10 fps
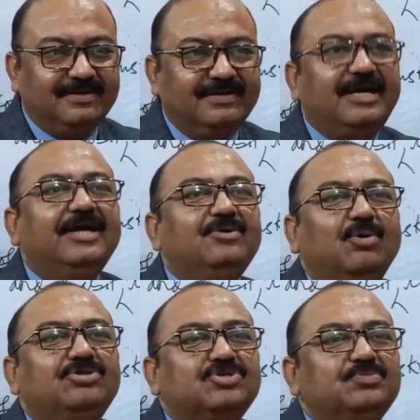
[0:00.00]
and
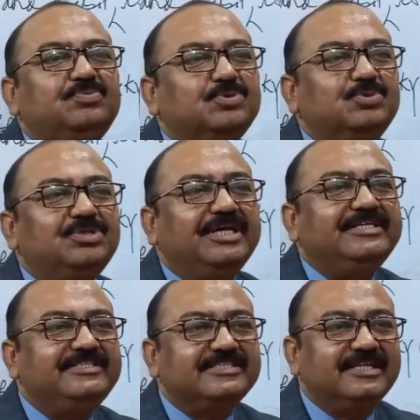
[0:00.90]
also improve their
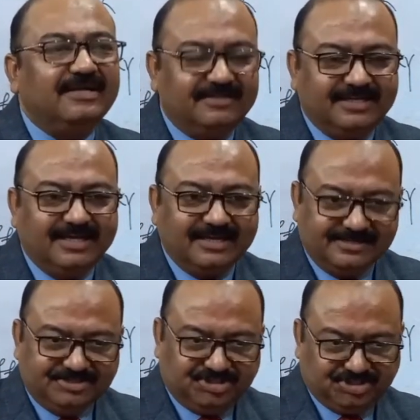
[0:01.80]
interest in learning
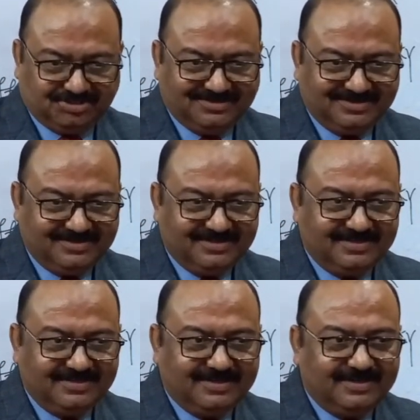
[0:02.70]
English.
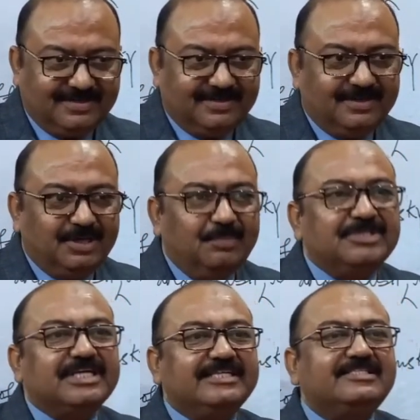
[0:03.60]
Besides